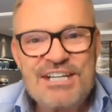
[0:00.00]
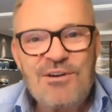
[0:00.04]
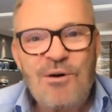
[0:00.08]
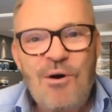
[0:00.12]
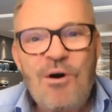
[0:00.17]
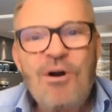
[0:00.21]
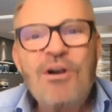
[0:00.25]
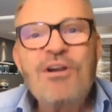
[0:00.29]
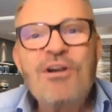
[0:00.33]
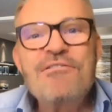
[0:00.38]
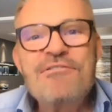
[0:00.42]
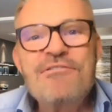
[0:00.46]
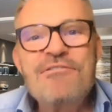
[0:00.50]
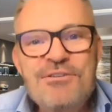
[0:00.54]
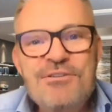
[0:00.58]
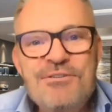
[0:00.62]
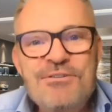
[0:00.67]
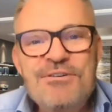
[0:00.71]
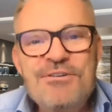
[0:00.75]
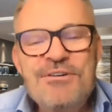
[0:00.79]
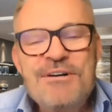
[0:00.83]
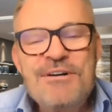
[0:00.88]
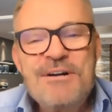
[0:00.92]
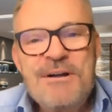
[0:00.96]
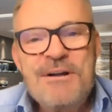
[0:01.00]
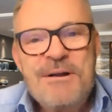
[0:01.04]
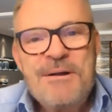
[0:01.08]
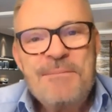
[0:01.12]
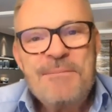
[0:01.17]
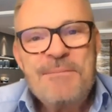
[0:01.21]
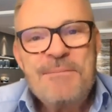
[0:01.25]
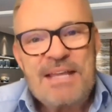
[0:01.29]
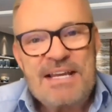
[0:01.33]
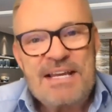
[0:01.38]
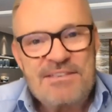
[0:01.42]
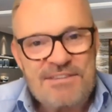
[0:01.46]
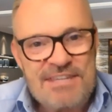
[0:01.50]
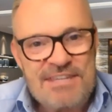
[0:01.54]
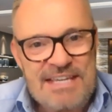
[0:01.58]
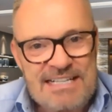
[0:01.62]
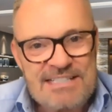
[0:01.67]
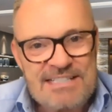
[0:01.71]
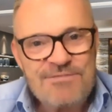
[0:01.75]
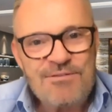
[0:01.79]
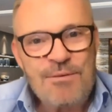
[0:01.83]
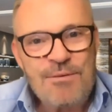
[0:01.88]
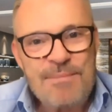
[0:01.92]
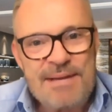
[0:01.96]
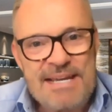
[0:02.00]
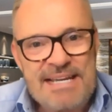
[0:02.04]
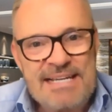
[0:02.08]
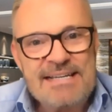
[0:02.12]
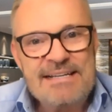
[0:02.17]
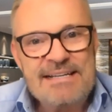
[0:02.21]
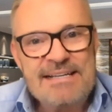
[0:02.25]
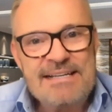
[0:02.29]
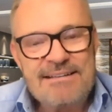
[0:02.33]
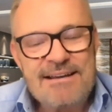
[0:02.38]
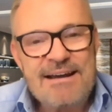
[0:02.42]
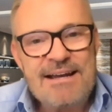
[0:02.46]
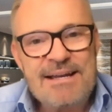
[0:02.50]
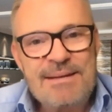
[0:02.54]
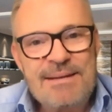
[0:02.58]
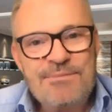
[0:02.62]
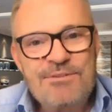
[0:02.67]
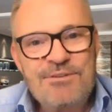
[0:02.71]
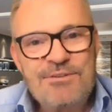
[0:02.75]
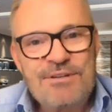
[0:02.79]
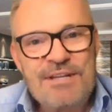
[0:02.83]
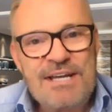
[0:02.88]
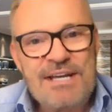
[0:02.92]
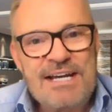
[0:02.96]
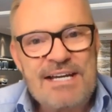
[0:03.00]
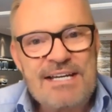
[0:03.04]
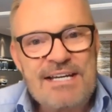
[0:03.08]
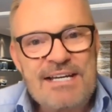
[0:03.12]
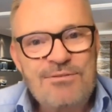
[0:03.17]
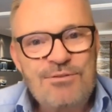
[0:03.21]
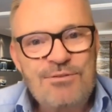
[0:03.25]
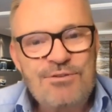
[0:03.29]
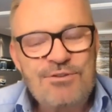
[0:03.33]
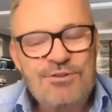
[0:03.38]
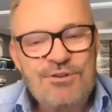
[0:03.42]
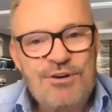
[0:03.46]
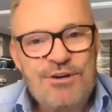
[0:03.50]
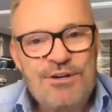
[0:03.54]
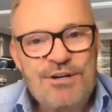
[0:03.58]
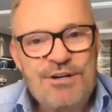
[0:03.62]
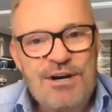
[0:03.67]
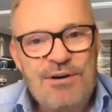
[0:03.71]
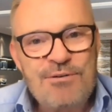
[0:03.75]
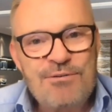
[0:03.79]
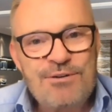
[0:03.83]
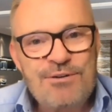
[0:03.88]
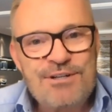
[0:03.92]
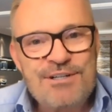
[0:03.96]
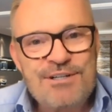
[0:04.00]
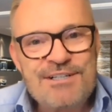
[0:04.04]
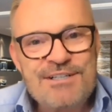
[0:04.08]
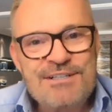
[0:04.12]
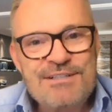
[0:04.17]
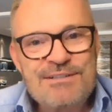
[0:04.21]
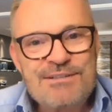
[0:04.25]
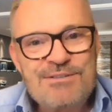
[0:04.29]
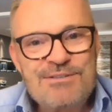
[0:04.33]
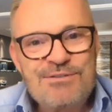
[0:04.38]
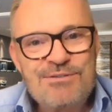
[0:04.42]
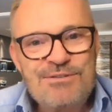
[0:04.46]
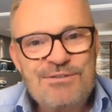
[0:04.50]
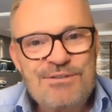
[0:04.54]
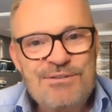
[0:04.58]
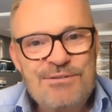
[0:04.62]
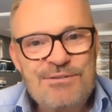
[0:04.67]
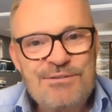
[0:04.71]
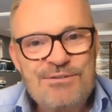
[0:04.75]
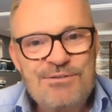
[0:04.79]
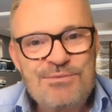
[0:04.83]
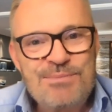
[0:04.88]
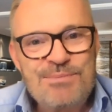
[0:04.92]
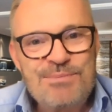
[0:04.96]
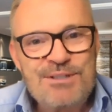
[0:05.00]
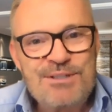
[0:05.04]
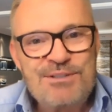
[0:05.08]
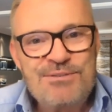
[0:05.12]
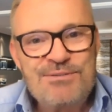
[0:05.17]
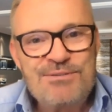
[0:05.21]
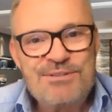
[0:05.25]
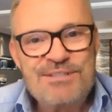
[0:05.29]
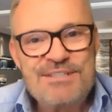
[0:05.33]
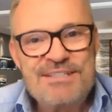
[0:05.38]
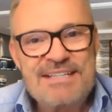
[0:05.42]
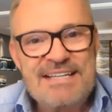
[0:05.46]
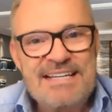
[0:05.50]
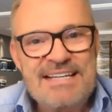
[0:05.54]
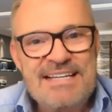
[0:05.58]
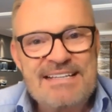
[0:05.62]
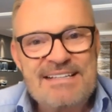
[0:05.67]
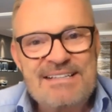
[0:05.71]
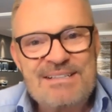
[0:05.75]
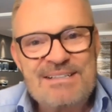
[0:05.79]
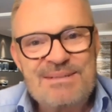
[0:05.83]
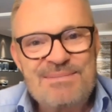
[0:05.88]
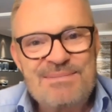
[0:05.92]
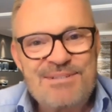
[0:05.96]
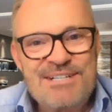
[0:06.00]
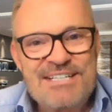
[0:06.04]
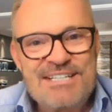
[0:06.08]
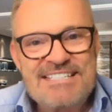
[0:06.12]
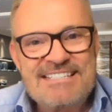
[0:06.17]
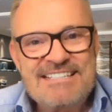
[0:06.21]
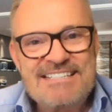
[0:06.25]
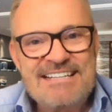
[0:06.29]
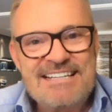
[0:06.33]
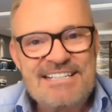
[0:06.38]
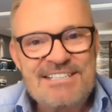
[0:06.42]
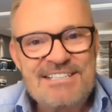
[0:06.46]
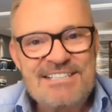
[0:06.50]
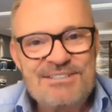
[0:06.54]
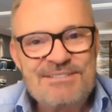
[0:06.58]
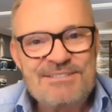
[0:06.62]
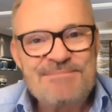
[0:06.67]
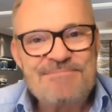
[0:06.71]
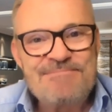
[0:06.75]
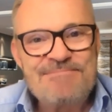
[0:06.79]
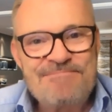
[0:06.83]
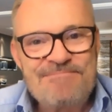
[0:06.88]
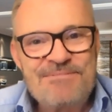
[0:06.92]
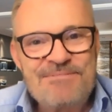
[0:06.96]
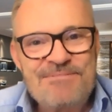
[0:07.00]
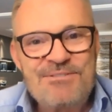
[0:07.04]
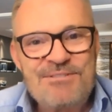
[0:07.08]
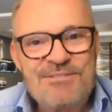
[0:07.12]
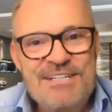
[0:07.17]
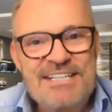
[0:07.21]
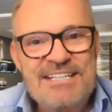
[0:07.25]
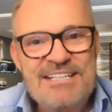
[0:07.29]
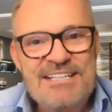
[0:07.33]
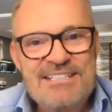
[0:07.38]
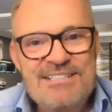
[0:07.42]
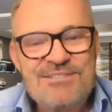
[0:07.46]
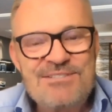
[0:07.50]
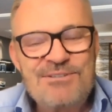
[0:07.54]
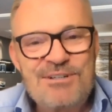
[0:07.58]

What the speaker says: all of you, and thanks for making time tonight to join our Super Tuesday presentation. Greetings.